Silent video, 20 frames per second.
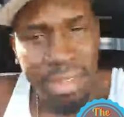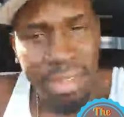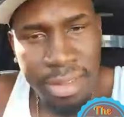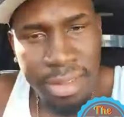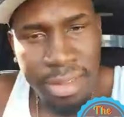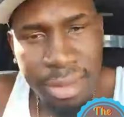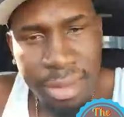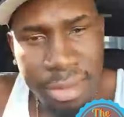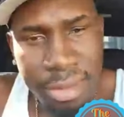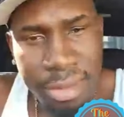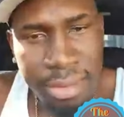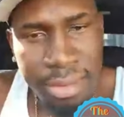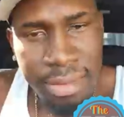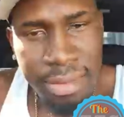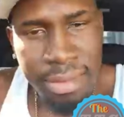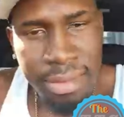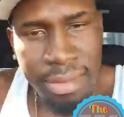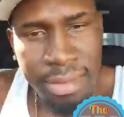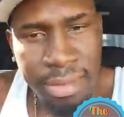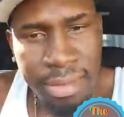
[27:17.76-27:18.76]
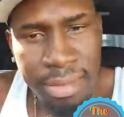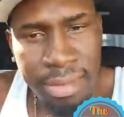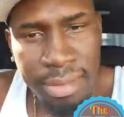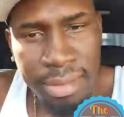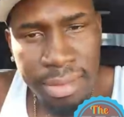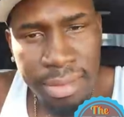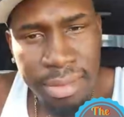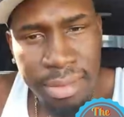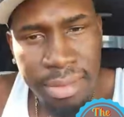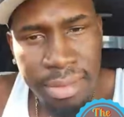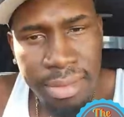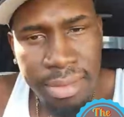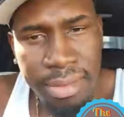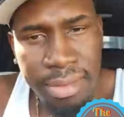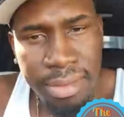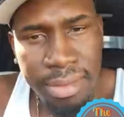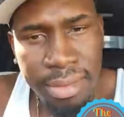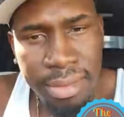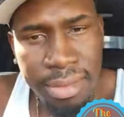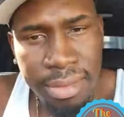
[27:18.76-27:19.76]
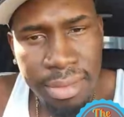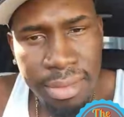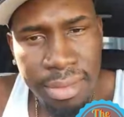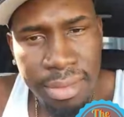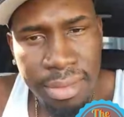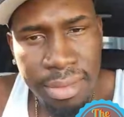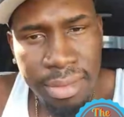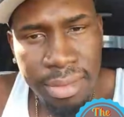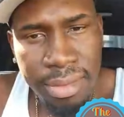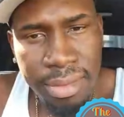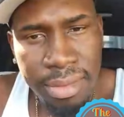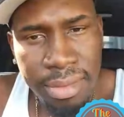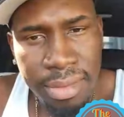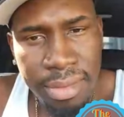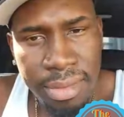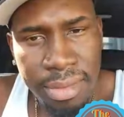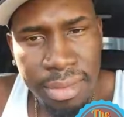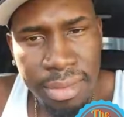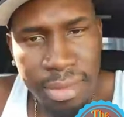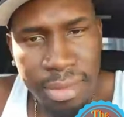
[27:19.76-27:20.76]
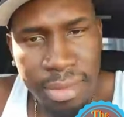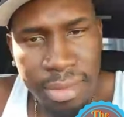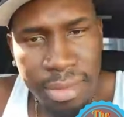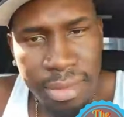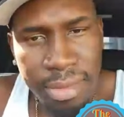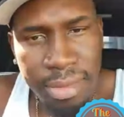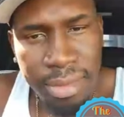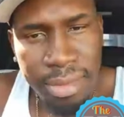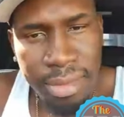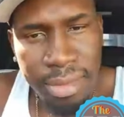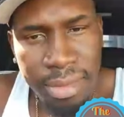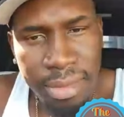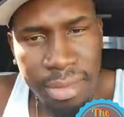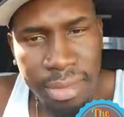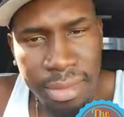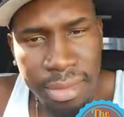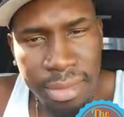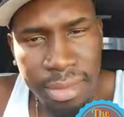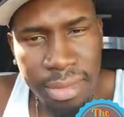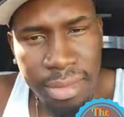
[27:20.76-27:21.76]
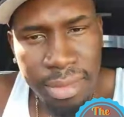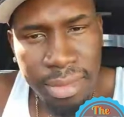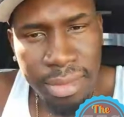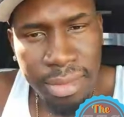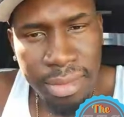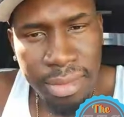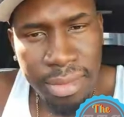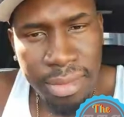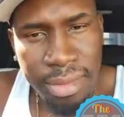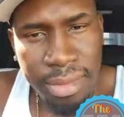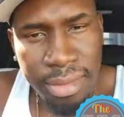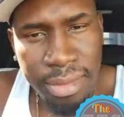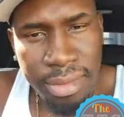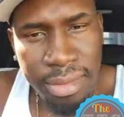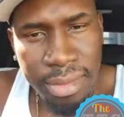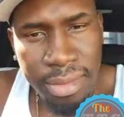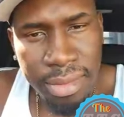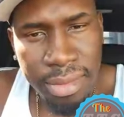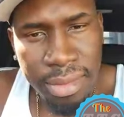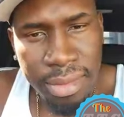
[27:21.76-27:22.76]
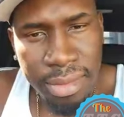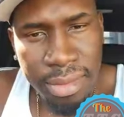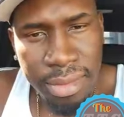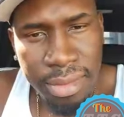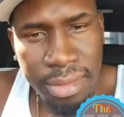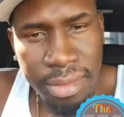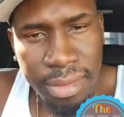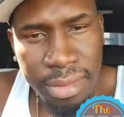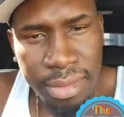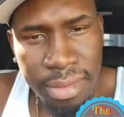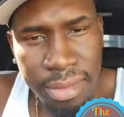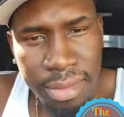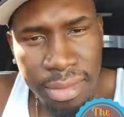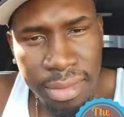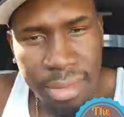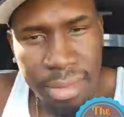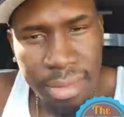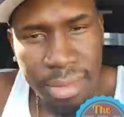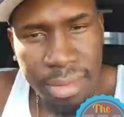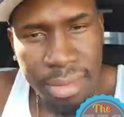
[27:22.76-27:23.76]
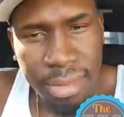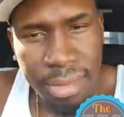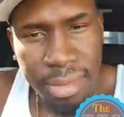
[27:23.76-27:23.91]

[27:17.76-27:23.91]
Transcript: (silence)